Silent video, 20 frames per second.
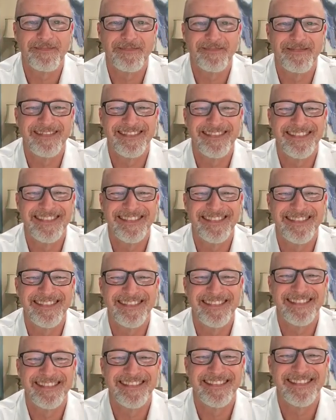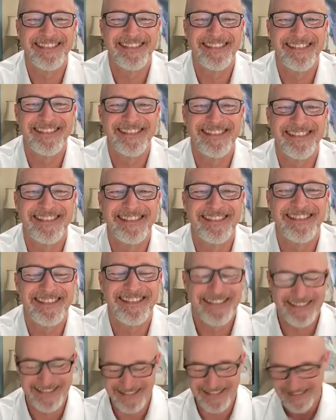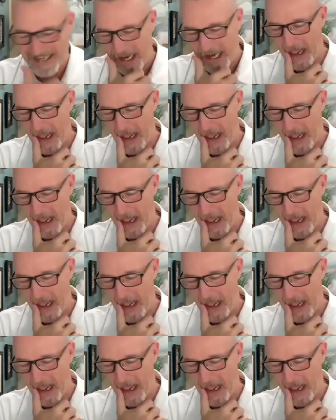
I will. Thank you. Bye bye.